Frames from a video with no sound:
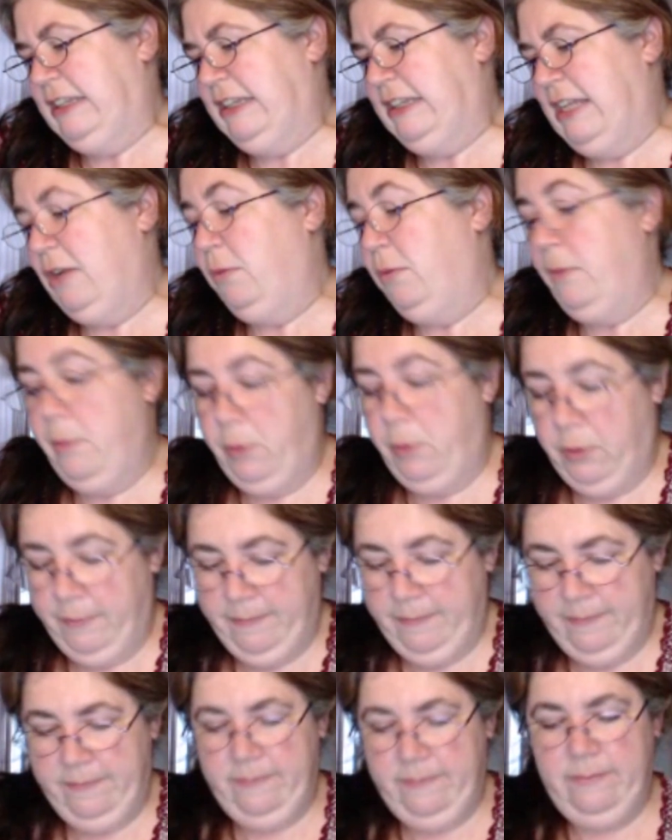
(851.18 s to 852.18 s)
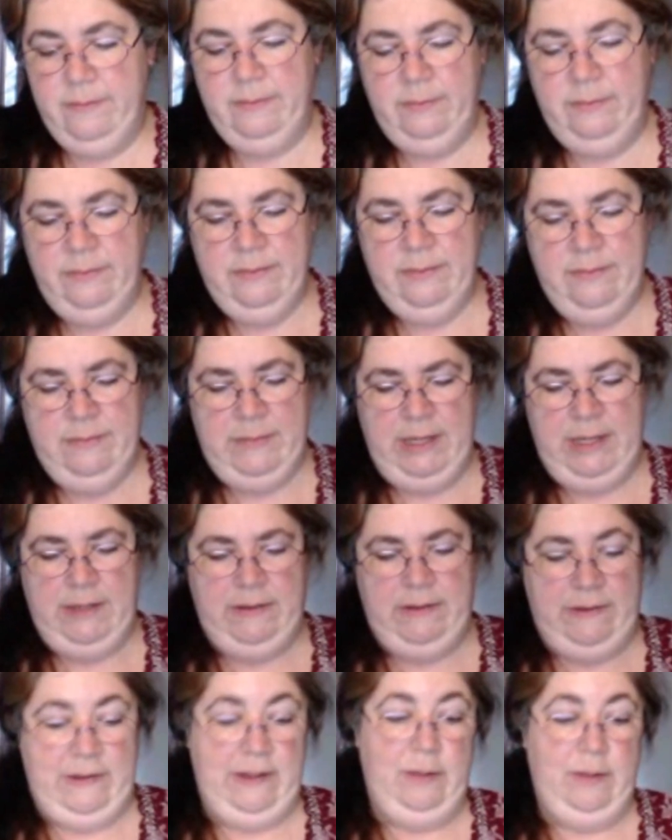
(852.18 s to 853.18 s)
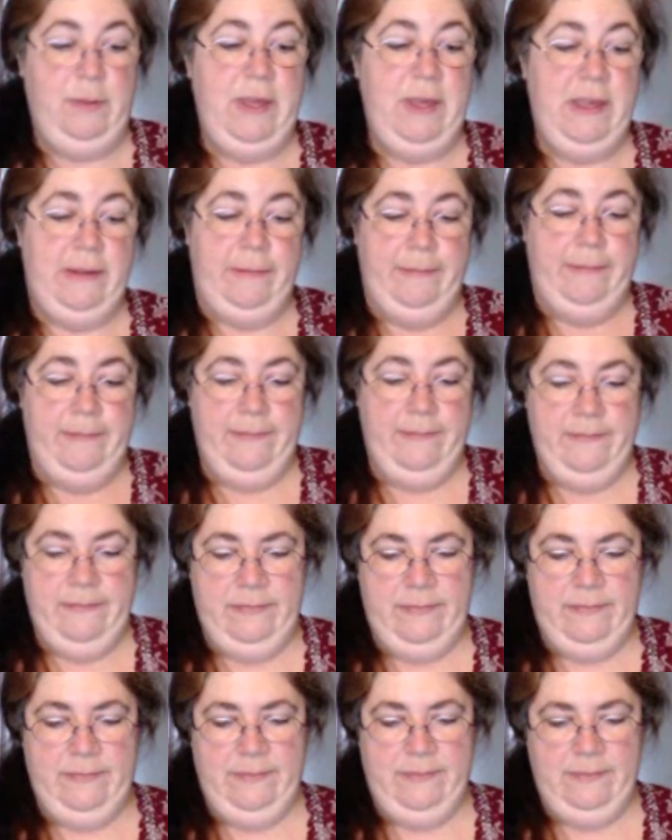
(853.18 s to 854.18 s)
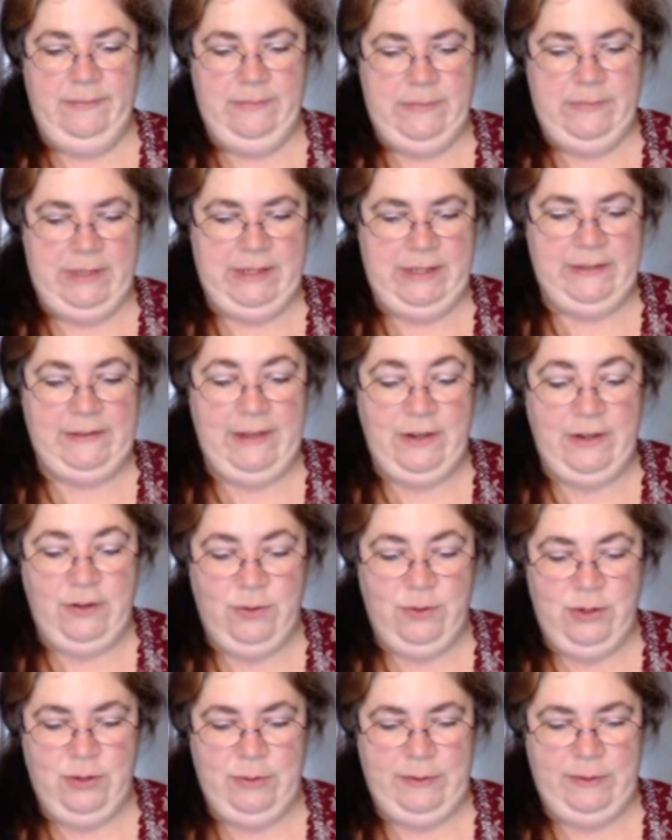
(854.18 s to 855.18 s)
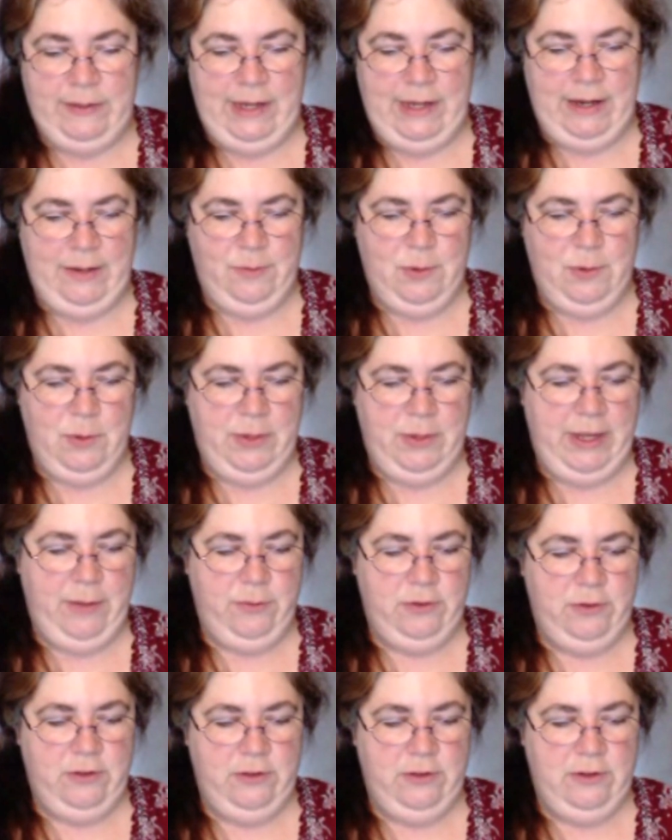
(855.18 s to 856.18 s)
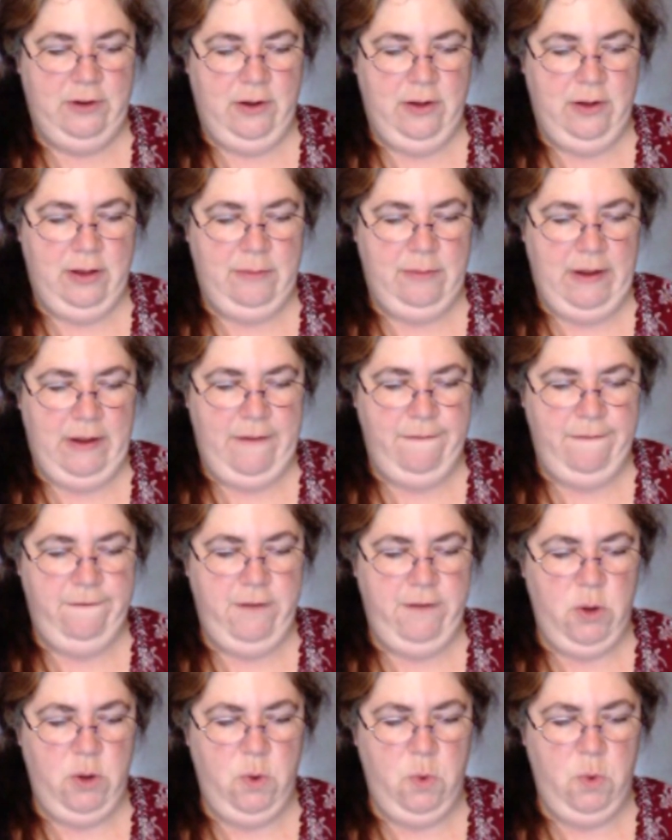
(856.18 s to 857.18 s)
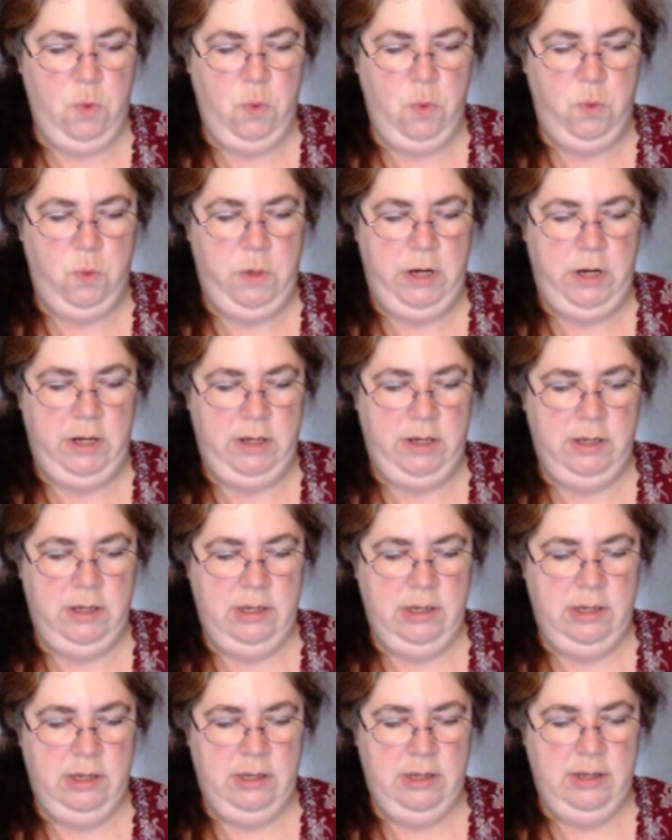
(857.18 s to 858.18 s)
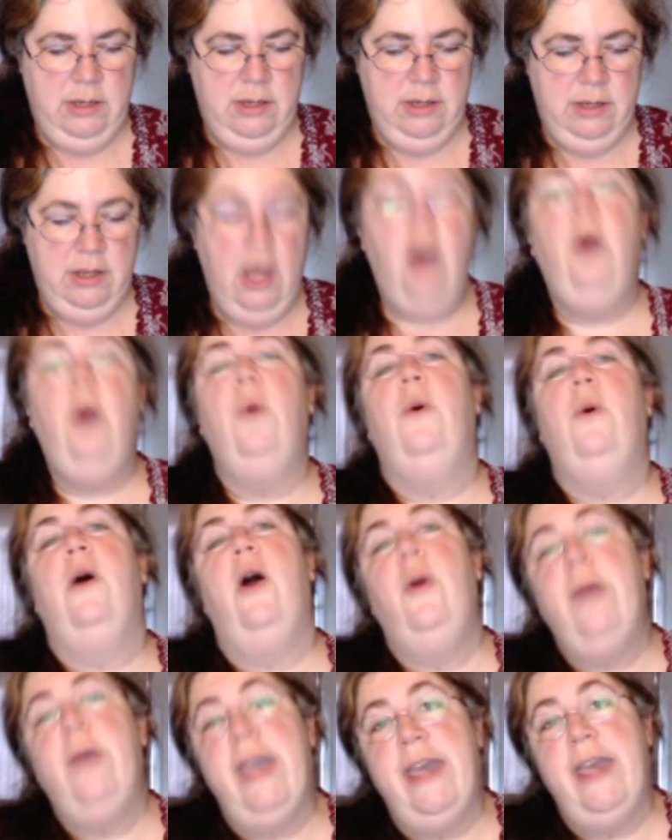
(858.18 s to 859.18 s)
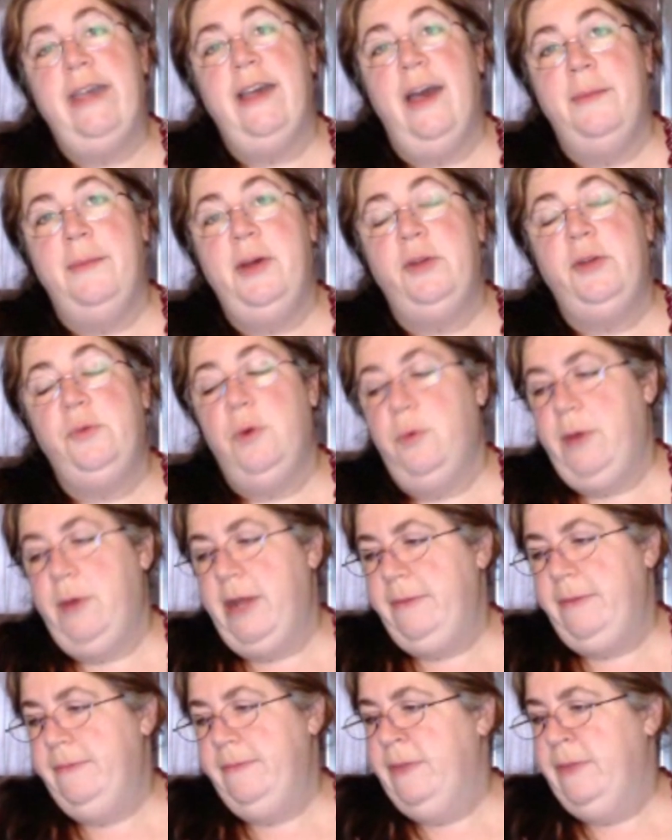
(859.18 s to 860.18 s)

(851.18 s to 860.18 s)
I don't remember. Let's take a peek, because I do use a row counter on my phone. Oh, okay, I'm on row 1.